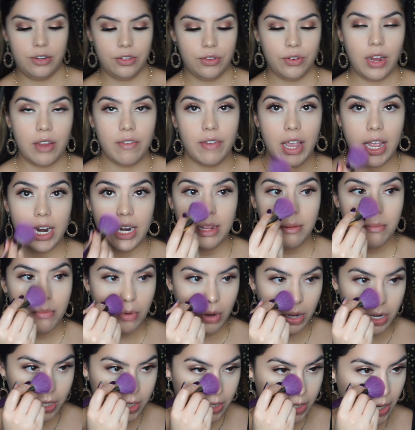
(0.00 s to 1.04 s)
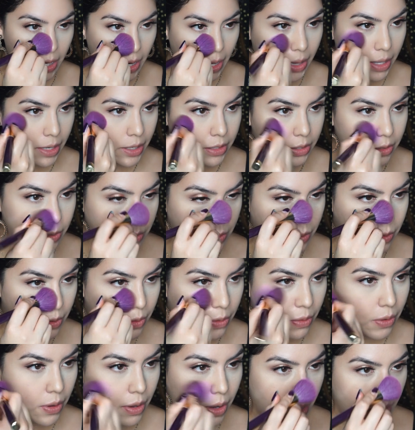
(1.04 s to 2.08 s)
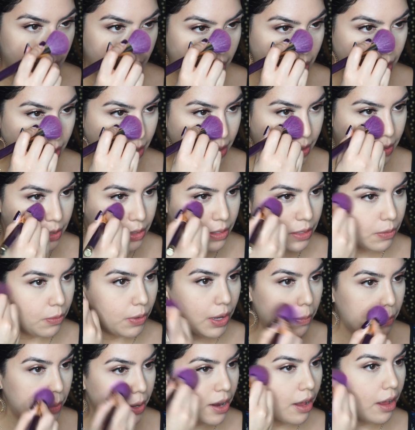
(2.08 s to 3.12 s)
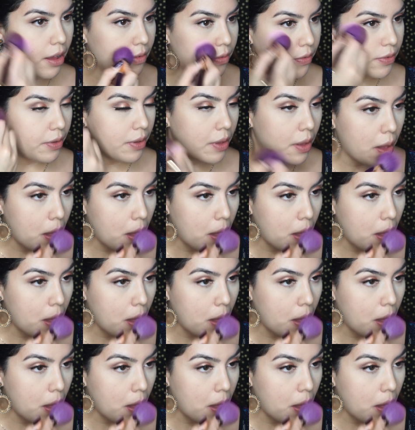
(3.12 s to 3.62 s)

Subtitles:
Just grab any brush and then just swipe it off.